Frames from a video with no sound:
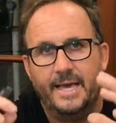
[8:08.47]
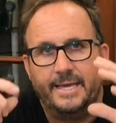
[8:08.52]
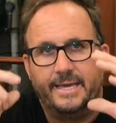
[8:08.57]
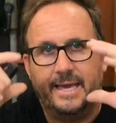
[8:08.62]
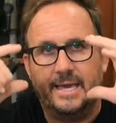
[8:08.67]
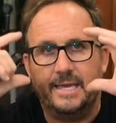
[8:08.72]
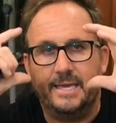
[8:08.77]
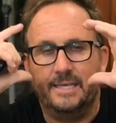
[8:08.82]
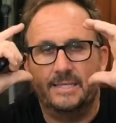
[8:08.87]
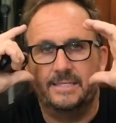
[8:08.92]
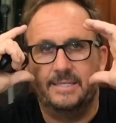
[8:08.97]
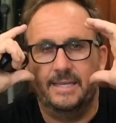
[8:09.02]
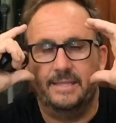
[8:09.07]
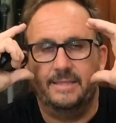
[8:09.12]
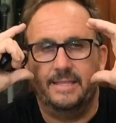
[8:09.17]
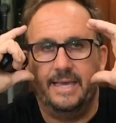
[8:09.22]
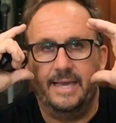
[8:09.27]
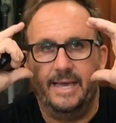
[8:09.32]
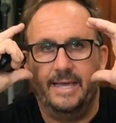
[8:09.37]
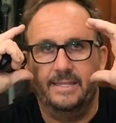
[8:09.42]
Get your
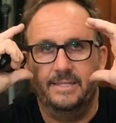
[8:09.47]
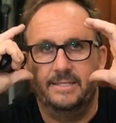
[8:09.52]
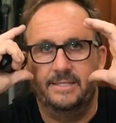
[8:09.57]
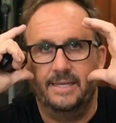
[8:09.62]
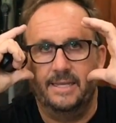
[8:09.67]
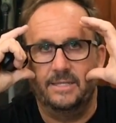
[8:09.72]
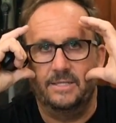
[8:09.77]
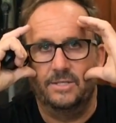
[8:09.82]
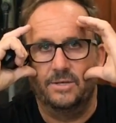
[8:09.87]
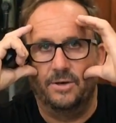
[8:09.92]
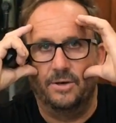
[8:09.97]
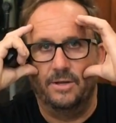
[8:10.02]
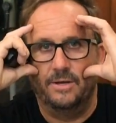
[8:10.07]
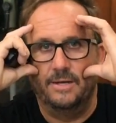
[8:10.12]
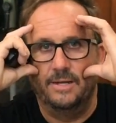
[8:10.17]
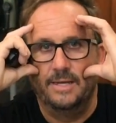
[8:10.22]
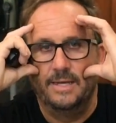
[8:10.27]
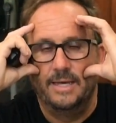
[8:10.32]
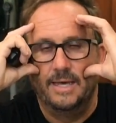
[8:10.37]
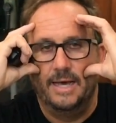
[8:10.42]
the headsets
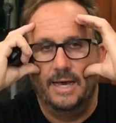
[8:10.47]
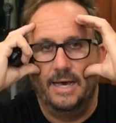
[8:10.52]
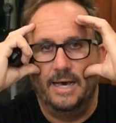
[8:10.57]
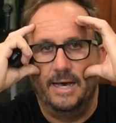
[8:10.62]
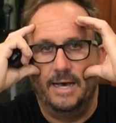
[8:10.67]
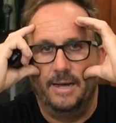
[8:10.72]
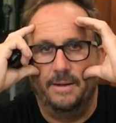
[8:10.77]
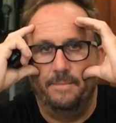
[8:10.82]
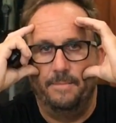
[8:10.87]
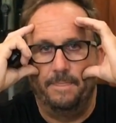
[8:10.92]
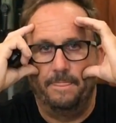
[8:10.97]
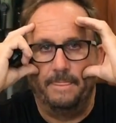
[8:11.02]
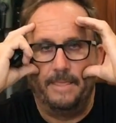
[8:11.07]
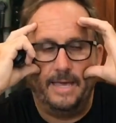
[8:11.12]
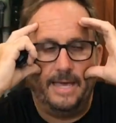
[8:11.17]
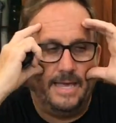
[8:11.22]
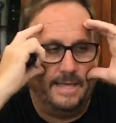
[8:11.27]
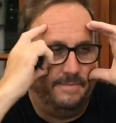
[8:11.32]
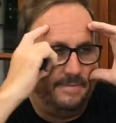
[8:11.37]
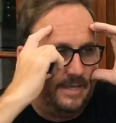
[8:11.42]
on,
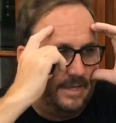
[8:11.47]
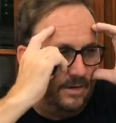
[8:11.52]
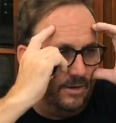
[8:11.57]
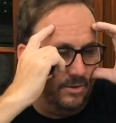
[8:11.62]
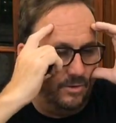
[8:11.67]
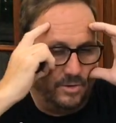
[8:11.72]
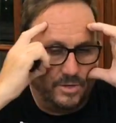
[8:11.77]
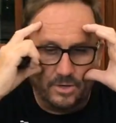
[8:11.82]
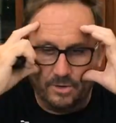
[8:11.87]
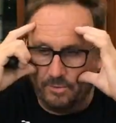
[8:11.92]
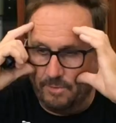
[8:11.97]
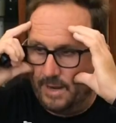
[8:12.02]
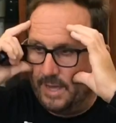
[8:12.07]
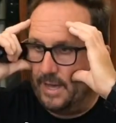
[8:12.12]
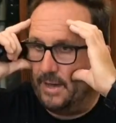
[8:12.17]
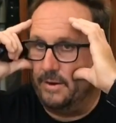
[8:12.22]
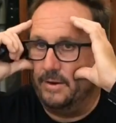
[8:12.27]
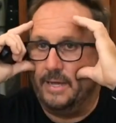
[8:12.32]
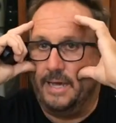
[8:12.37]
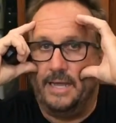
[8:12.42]
and then look
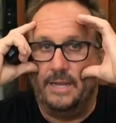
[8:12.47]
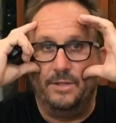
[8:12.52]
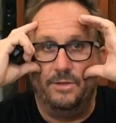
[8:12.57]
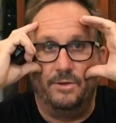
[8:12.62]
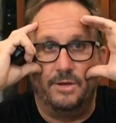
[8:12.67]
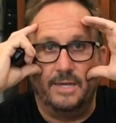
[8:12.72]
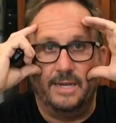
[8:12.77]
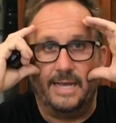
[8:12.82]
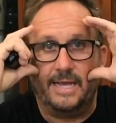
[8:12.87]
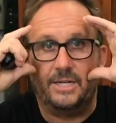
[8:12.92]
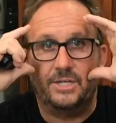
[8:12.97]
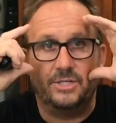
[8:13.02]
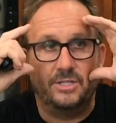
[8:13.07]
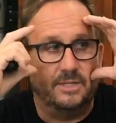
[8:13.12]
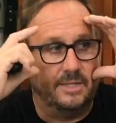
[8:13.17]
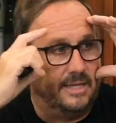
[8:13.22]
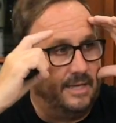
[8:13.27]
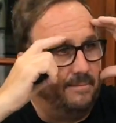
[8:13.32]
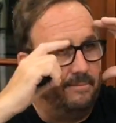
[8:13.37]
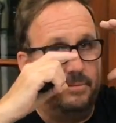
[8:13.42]
around, and you can
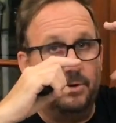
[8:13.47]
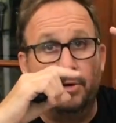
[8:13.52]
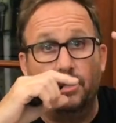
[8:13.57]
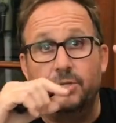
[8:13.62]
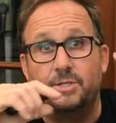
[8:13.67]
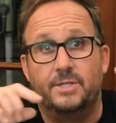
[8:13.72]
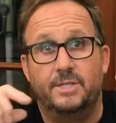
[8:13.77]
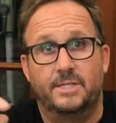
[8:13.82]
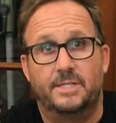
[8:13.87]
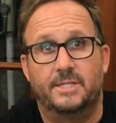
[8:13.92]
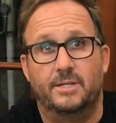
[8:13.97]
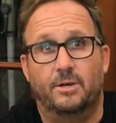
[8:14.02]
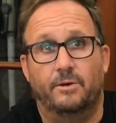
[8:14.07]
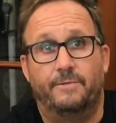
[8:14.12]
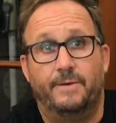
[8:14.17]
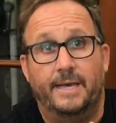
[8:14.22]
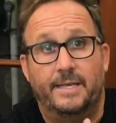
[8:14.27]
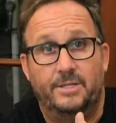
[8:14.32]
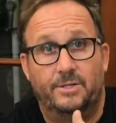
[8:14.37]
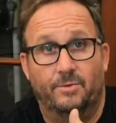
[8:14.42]
actually immerse
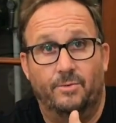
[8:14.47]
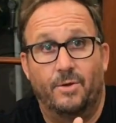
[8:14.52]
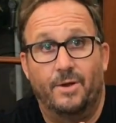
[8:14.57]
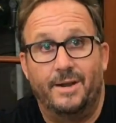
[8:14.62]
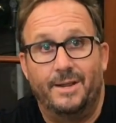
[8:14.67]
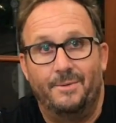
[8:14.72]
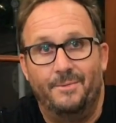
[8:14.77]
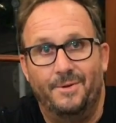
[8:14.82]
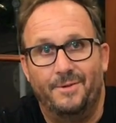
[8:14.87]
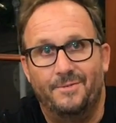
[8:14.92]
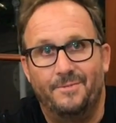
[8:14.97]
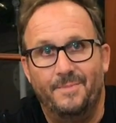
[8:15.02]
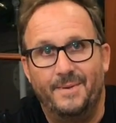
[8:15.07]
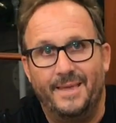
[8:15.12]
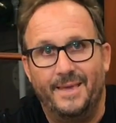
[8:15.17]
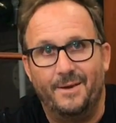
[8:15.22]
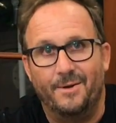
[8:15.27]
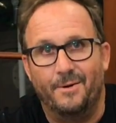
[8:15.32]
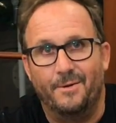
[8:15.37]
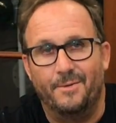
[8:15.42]
yourself as you're riding with
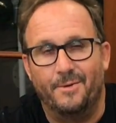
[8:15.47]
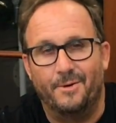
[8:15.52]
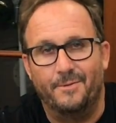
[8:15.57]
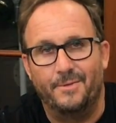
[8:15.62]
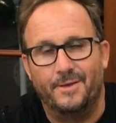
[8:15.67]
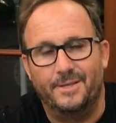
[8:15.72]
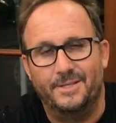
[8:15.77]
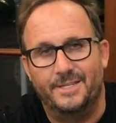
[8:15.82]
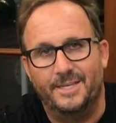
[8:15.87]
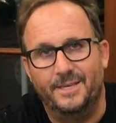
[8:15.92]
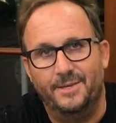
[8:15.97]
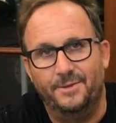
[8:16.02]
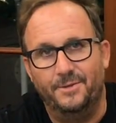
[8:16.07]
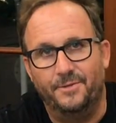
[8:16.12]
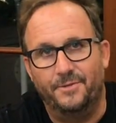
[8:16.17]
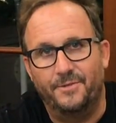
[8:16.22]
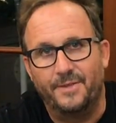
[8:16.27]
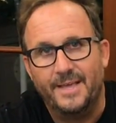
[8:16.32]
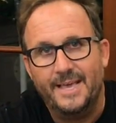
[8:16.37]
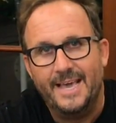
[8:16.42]
me on those
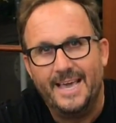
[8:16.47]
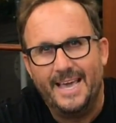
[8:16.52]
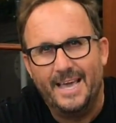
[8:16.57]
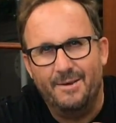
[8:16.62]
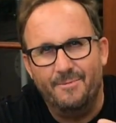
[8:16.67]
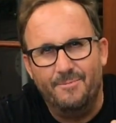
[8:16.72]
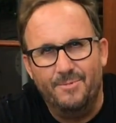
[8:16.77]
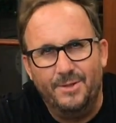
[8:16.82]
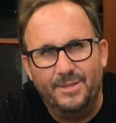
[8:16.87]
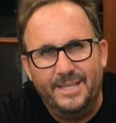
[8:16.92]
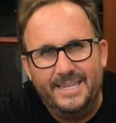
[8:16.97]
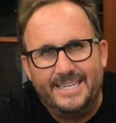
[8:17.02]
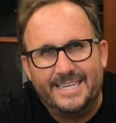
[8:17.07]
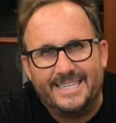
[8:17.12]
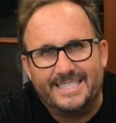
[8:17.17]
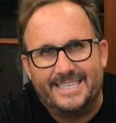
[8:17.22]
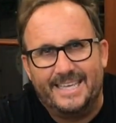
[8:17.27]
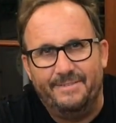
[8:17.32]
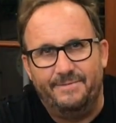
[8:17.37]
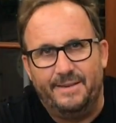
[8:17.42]
hills. It really
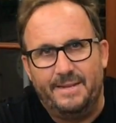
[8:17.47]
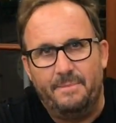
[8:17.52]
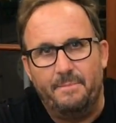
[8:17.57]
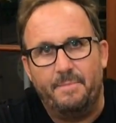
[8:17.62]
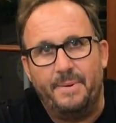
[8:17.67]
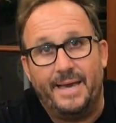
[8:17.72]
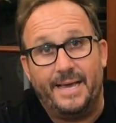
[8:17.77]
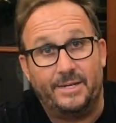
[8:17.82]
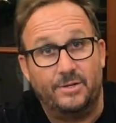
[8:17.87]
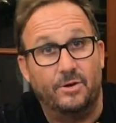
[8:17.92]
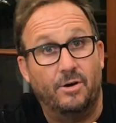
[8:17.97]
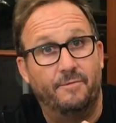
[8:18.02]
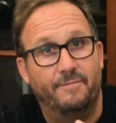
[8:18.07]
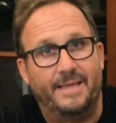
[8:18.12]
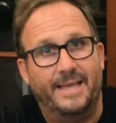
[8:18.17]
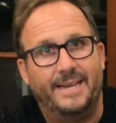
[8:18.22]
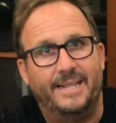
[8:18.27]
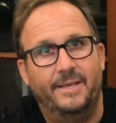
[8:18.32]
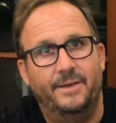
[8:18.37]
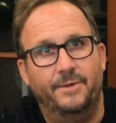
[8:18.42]
does give an impact of
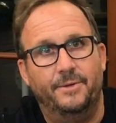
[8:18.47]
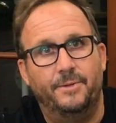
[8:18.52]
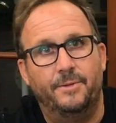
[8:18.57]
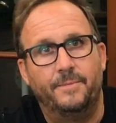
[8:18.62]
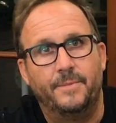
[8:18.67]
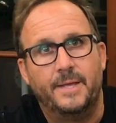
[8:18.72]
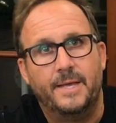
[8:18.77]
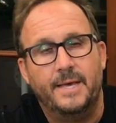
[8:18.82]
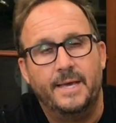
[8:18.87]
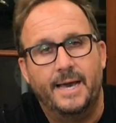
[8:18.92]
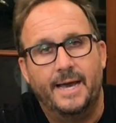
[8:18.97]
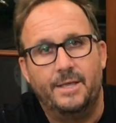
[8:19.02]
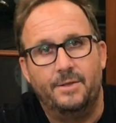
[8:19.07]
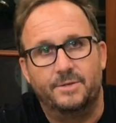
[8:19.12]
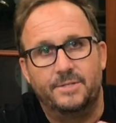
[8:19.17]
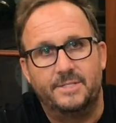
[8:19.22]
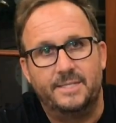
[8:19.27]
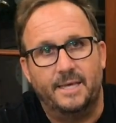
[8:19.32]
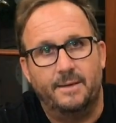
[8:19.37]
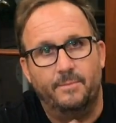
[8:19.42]
that hill, and
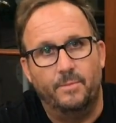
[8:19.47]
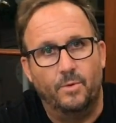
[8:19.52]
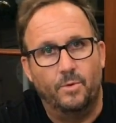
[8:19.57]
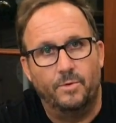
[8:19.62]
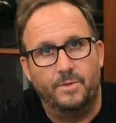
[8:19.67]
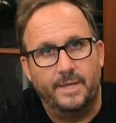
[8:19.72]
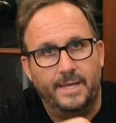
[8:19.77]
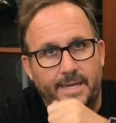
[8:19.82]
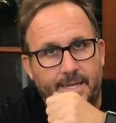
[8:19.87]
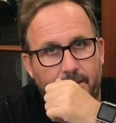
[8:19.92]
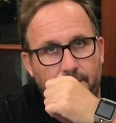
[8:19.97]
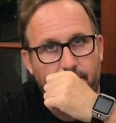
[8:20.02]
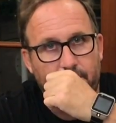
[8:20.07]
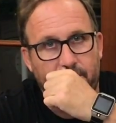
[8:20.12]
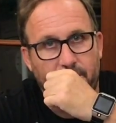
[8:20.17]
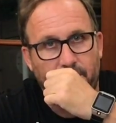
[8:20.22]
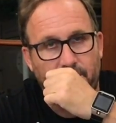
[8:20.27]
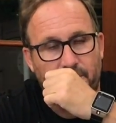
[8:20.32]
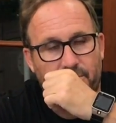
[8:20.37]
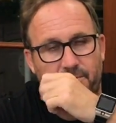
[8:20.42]
you'll see that more in hill
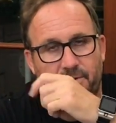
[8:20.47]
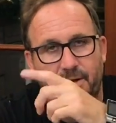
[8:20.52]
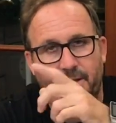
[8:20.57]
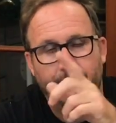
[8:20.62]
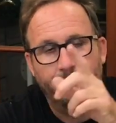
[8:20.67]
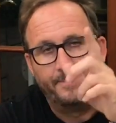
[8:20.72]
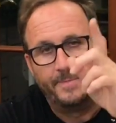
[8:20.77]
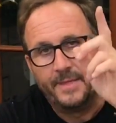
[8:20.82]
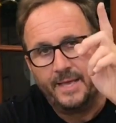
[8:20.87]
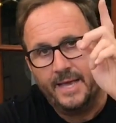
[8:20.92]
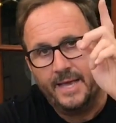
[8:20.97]
2 and 3.